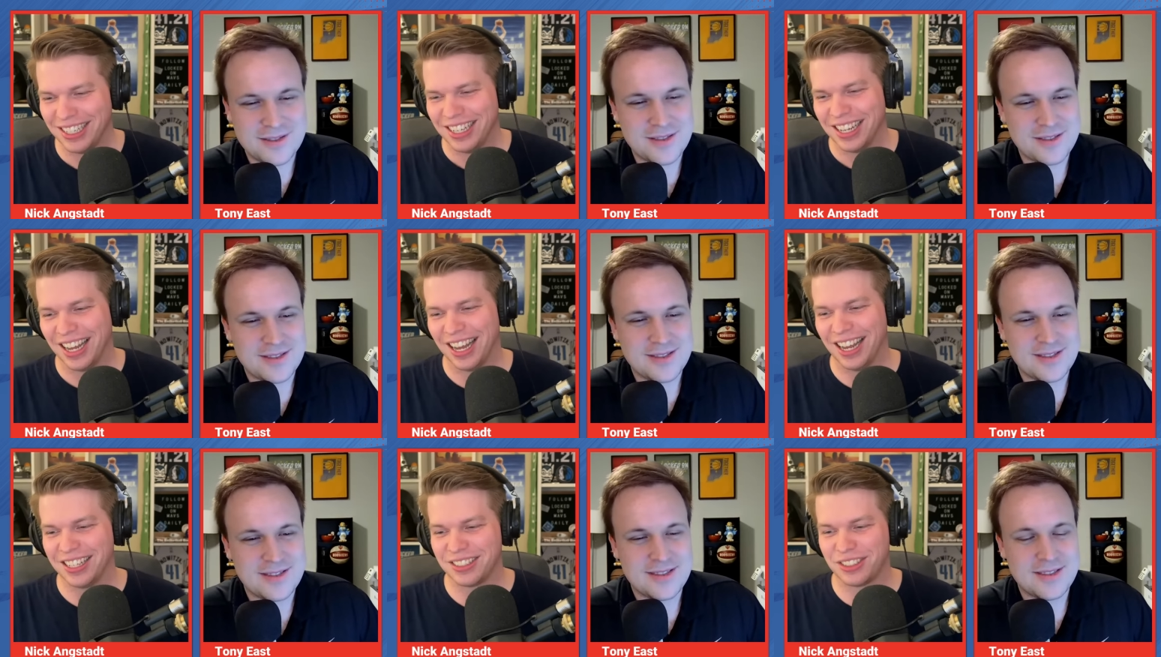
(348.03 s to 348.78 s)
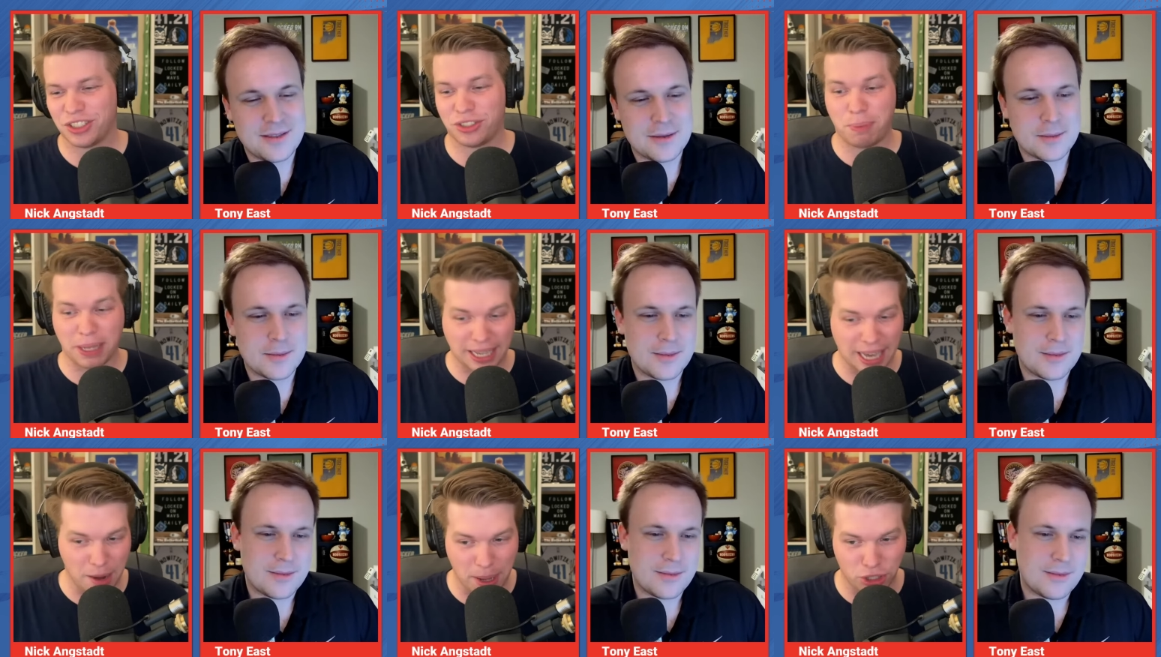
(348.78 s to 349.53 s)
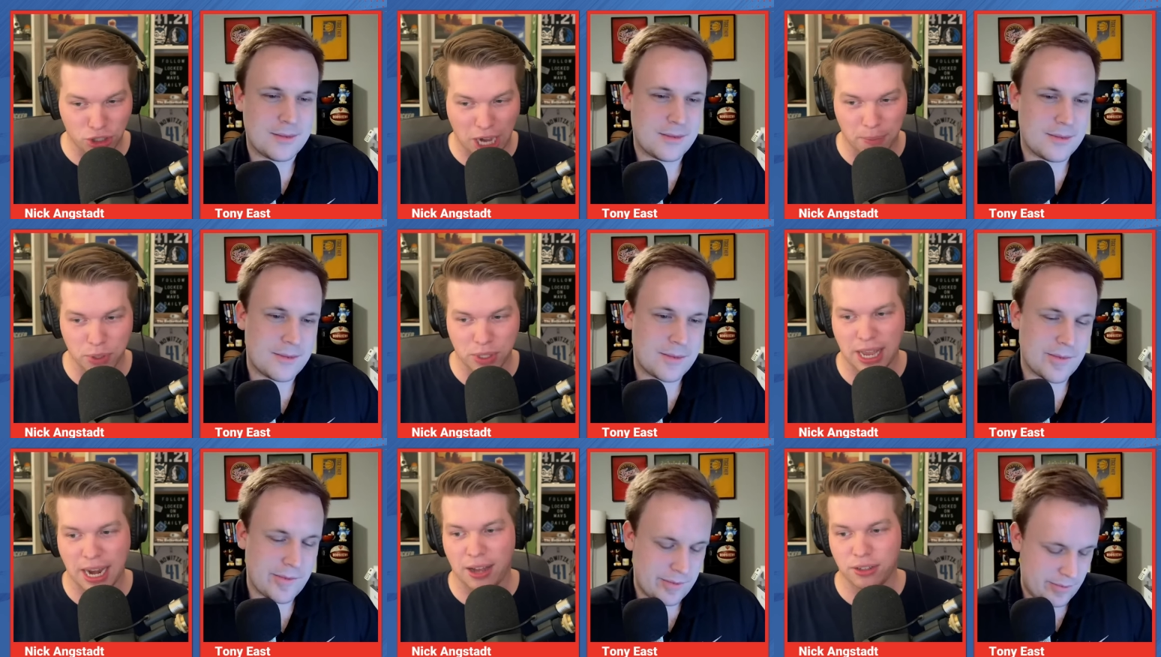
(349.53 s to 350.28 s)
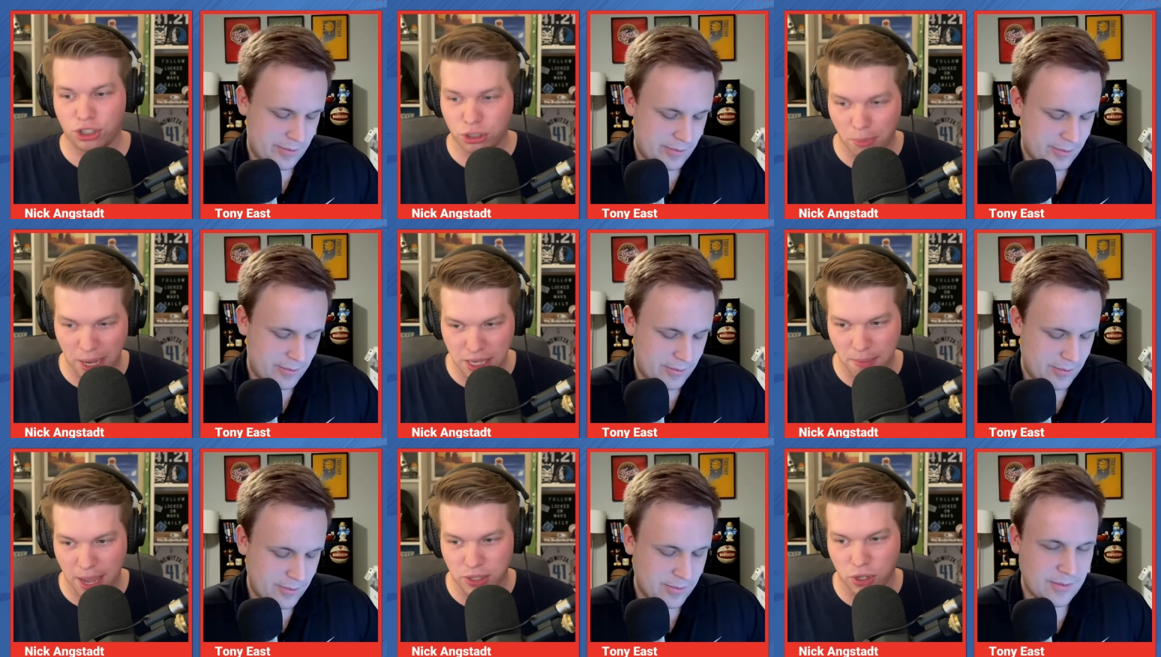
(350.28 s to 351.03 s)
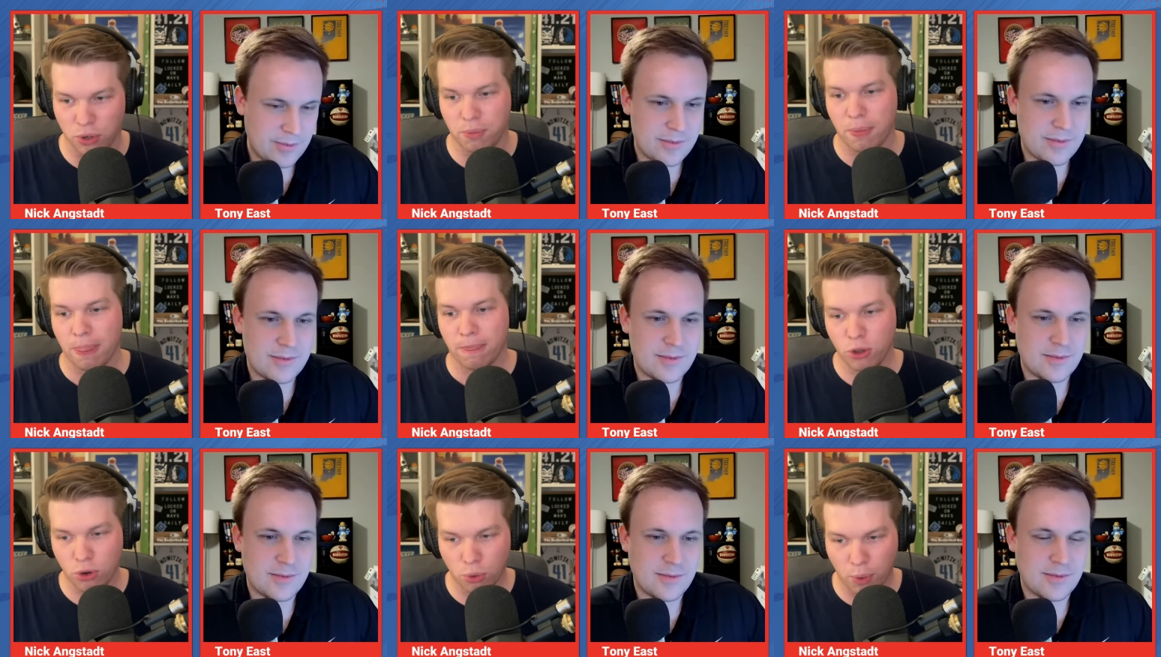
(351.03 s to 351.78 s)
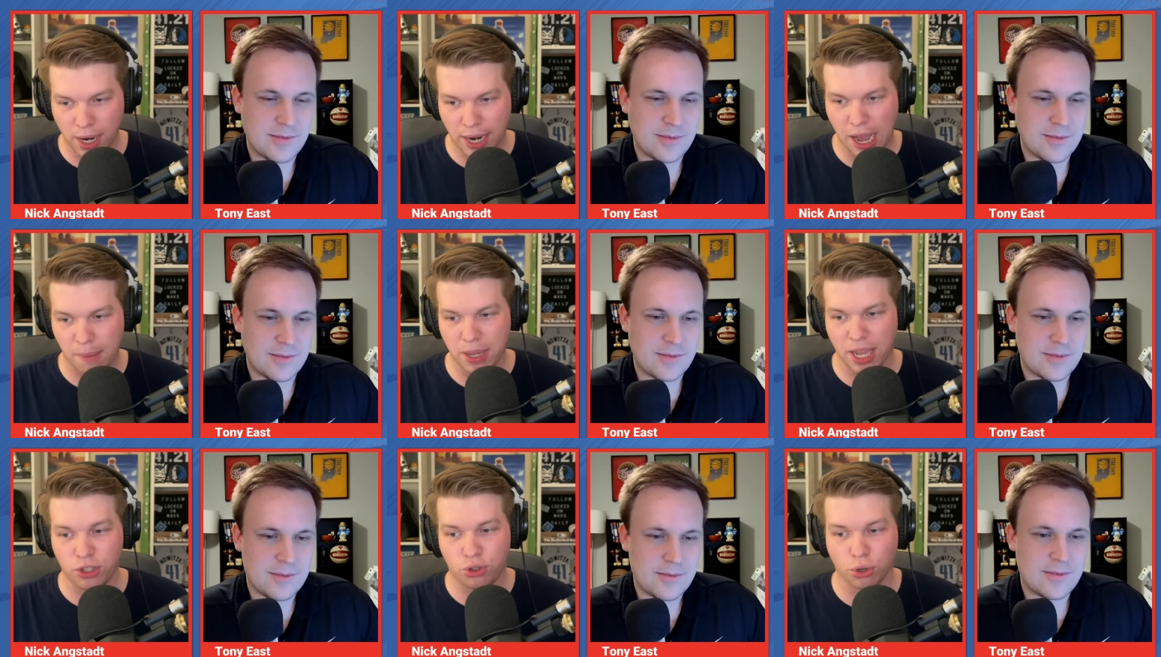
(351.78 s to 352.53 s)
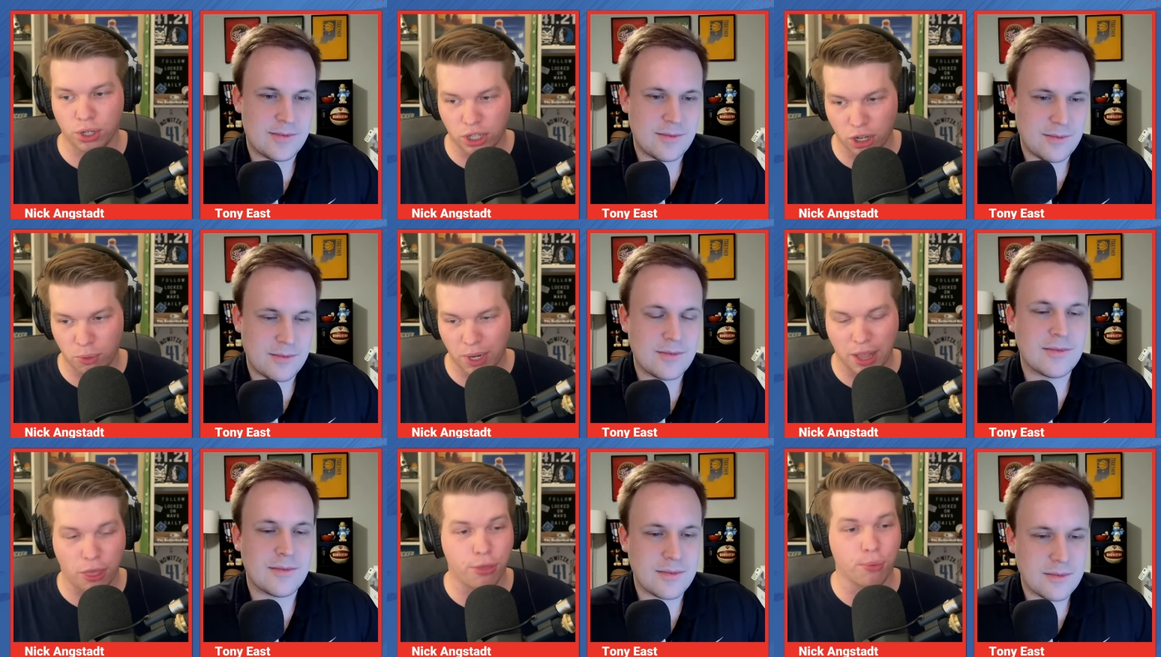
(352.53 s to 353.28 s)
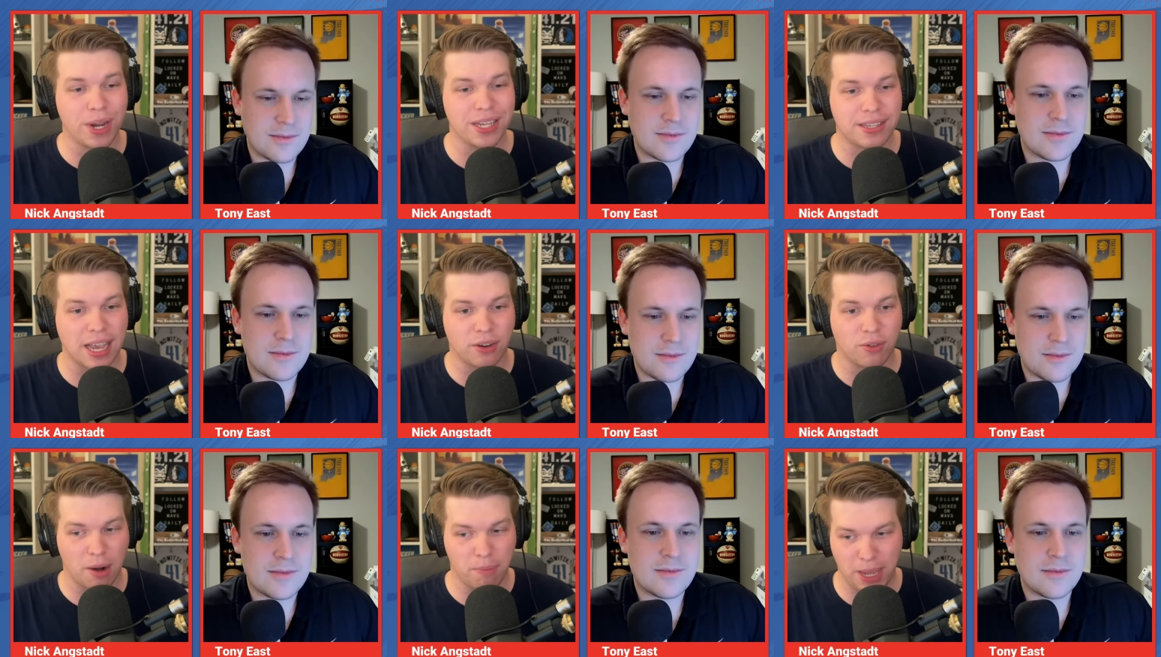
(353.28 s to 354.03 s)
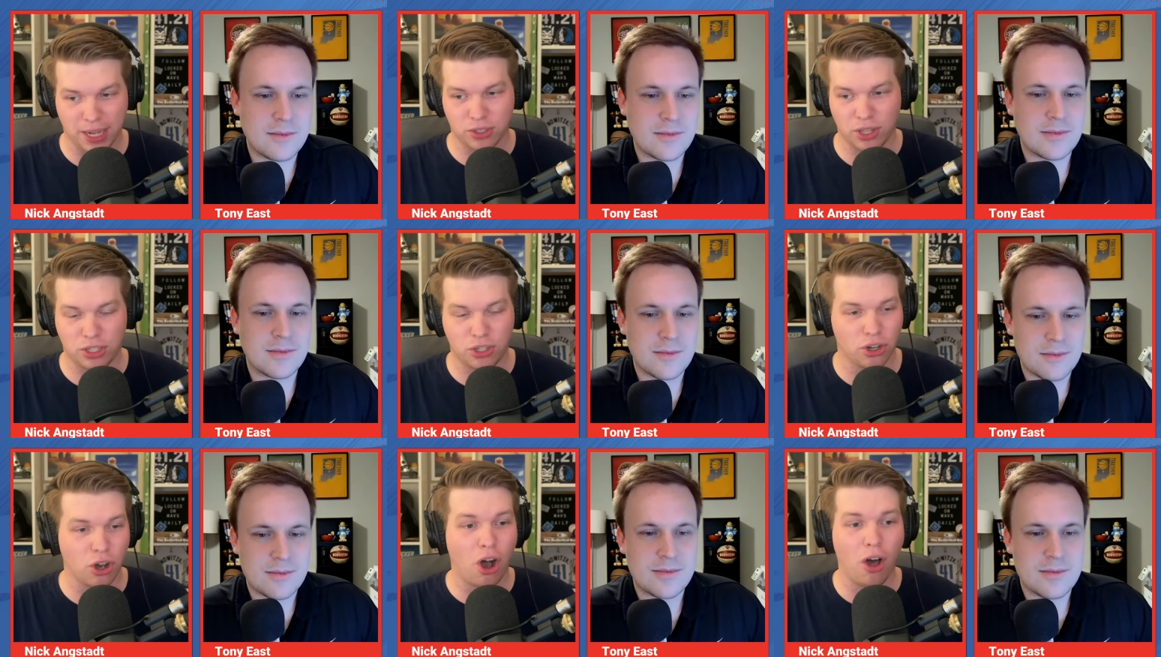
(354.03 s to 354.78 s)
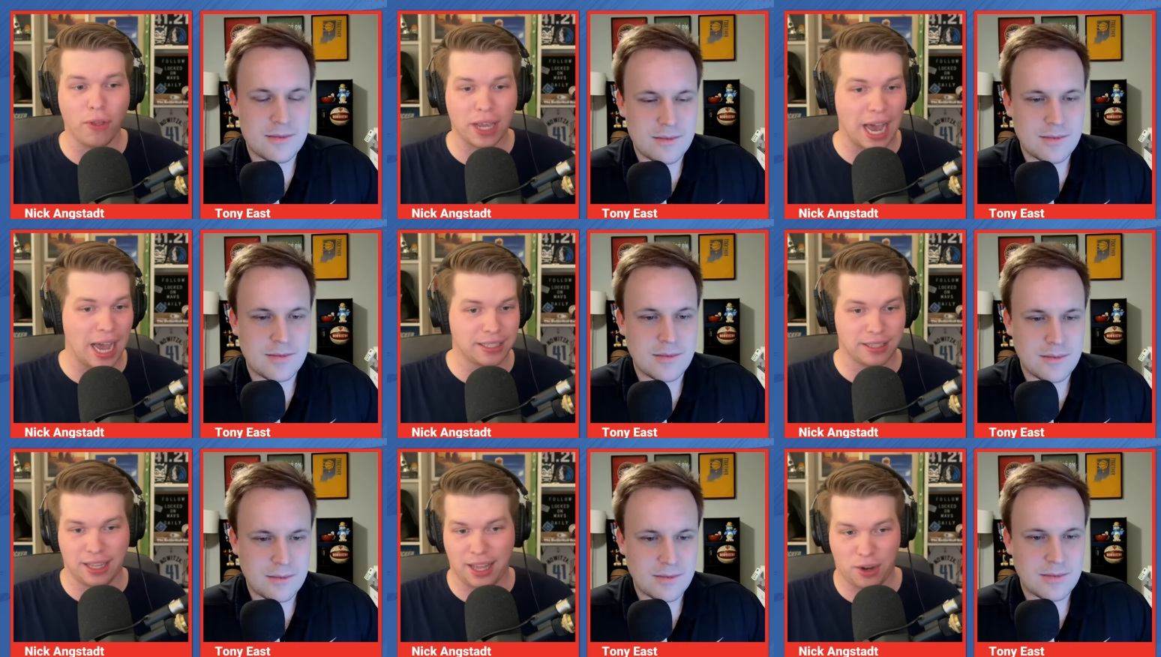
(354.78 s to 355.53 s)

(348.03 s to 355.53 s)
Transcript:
Speaker 1: Kade Bates-Jop was sent out. Chimezie Metu, Yuta Watanabe, and Jordan Goodwin, and 3 second-round picks. So they took all the guys that they like